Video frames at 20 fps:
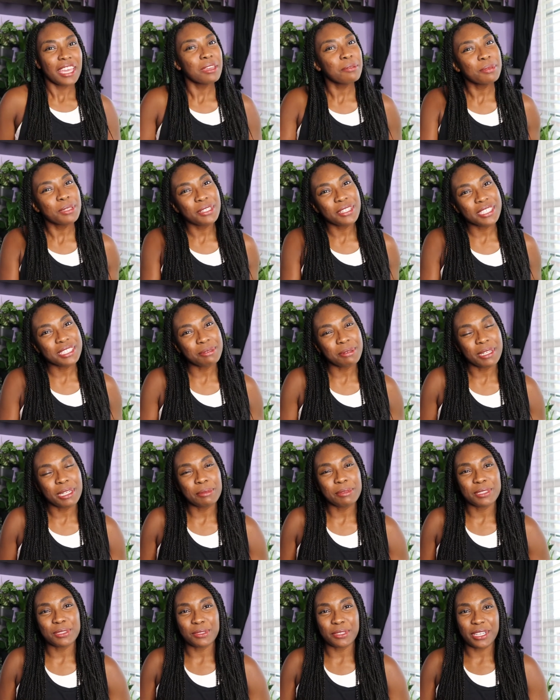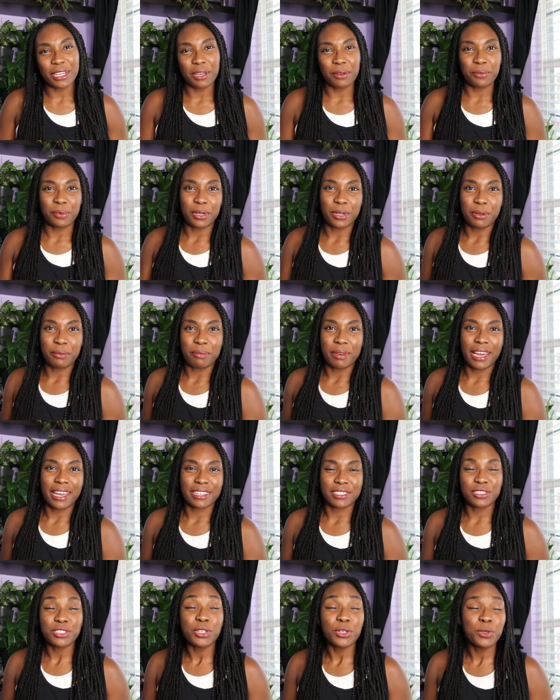Hey beauties, my name is Noria and welcome
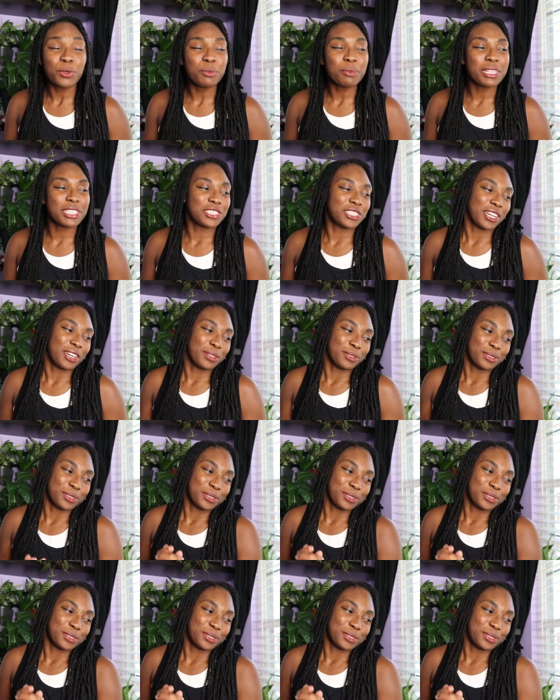back to my channel.